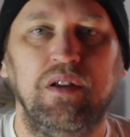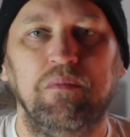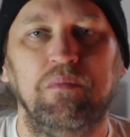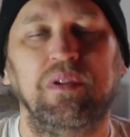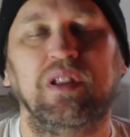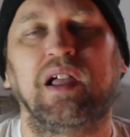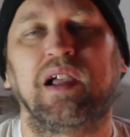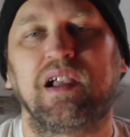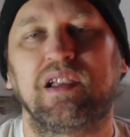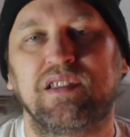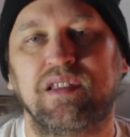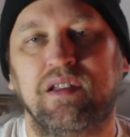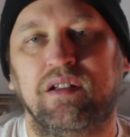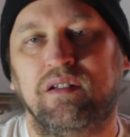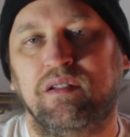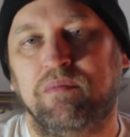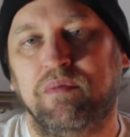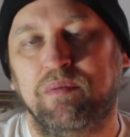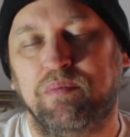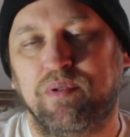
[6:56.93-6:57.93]
But like I said,
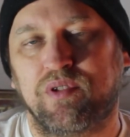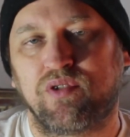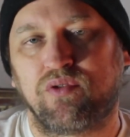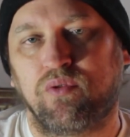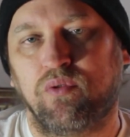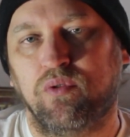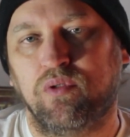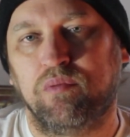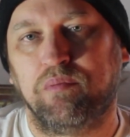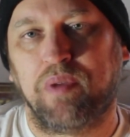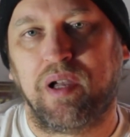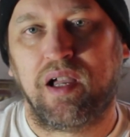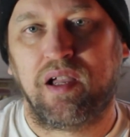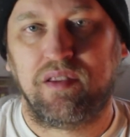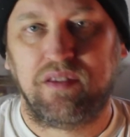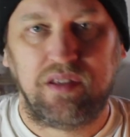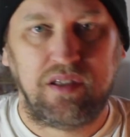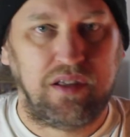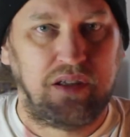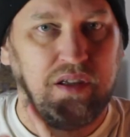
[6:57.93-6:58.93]
it'll be patrolled by
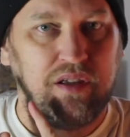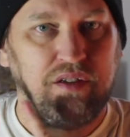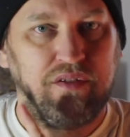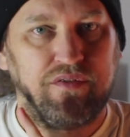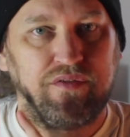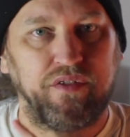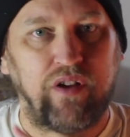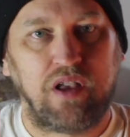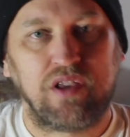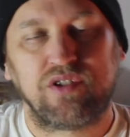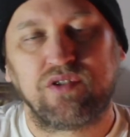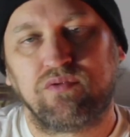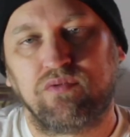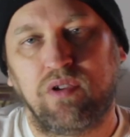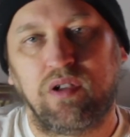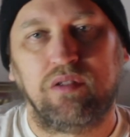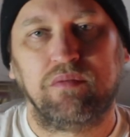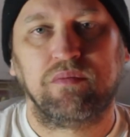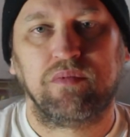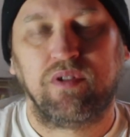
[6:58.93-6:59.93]
the Frost
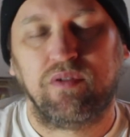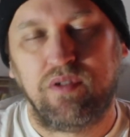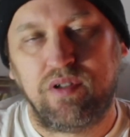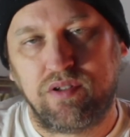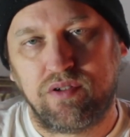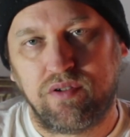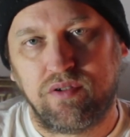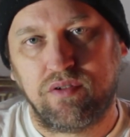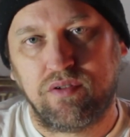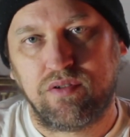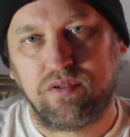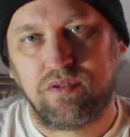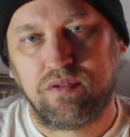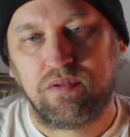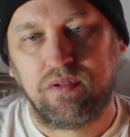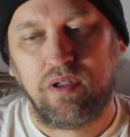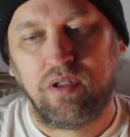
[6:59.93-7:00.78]
Realm creatures.